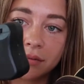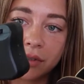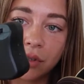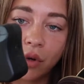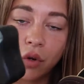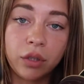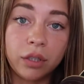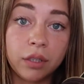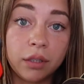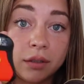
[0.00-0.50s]

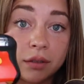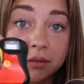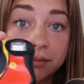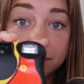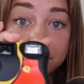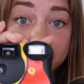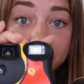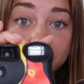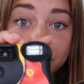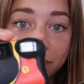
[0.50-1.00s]
Kodak,
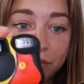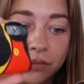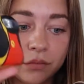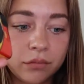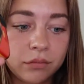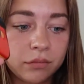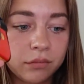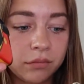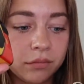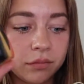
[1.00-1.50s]

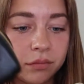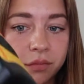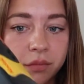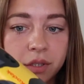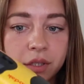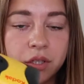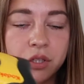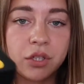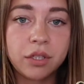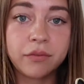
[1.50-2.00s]

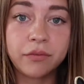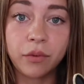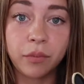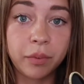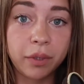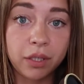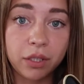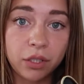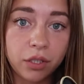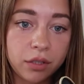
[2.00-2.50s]
just for
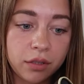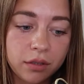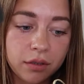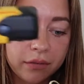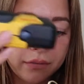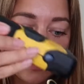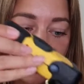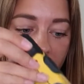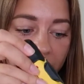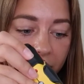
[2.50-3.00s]

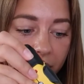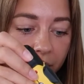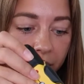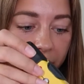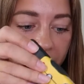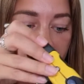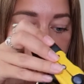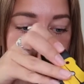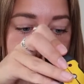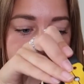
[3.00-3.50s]
pictures, for
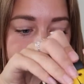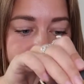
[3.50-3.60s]
example.